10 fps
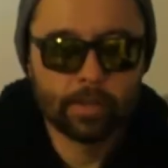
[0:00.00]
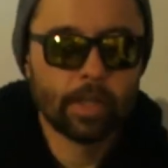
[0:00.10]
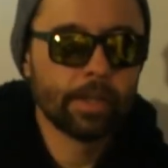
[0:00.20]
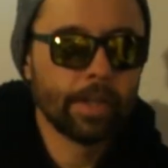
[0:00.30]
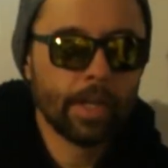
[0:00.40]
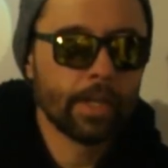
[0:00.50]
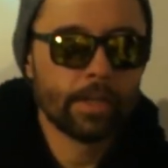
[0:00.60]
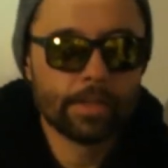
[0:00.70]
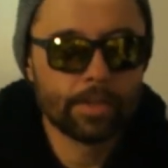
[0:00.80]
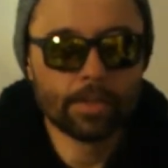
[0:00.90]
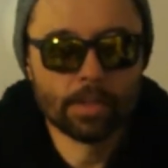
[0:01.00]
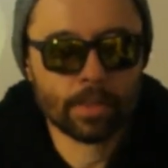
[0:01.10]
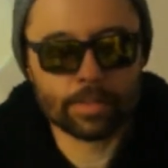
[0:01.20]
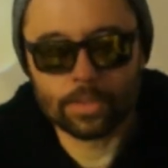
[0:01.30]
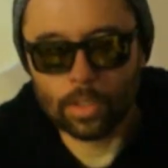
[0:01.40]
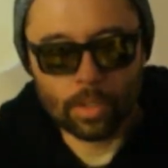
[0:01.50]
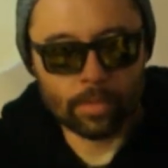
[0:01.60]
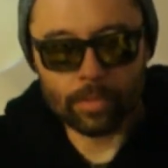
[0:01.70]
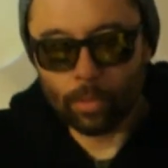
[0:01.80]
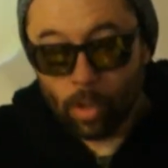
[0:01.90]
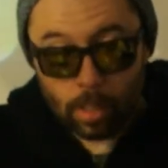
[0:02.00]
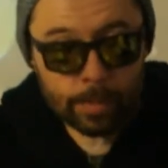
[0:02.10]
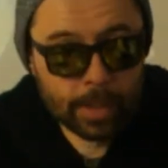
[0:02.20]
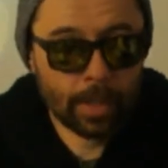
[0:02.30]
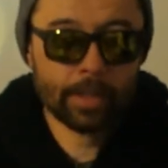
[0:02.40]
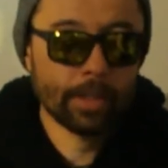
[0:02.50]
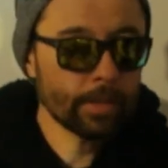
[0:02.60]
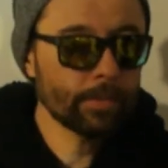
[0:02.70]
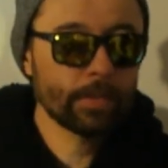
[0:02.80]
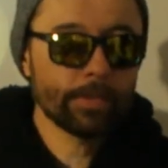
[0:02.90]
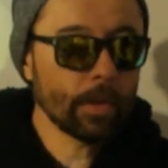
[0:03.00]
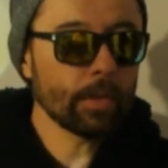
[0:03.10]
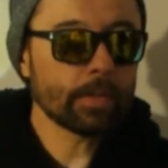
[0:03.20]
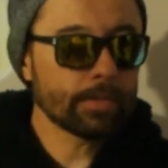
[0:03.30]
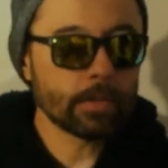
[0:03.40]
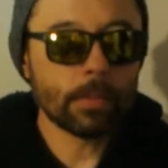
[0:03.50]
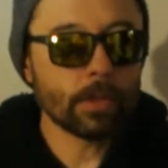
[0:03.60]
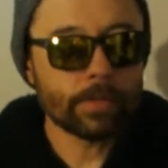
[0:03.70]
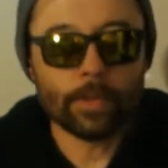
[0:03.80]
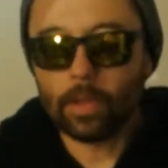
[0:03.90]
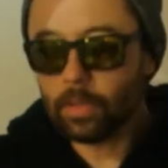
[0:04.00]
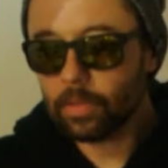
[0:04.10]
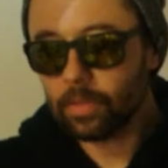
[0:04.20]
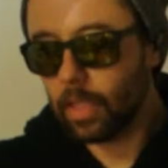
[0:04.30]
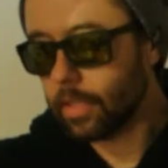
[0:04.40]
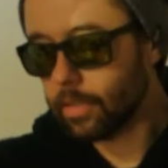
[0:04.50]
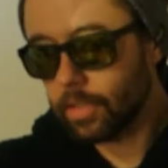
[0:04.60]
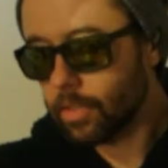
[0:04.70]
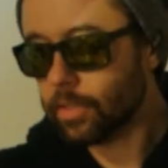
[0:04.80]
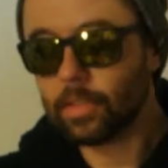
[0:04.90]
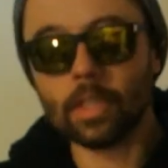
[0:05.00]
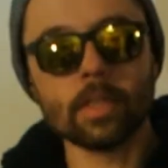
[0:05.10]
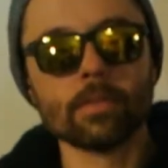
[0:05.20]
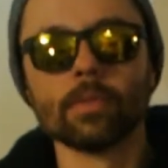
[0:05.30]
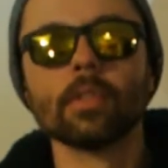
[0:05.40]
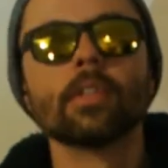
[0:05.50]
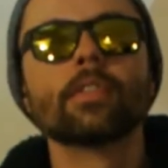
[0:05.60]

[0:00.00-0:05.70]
day and age, it's so overwhelming, I guess, for most folks, that they're just getting really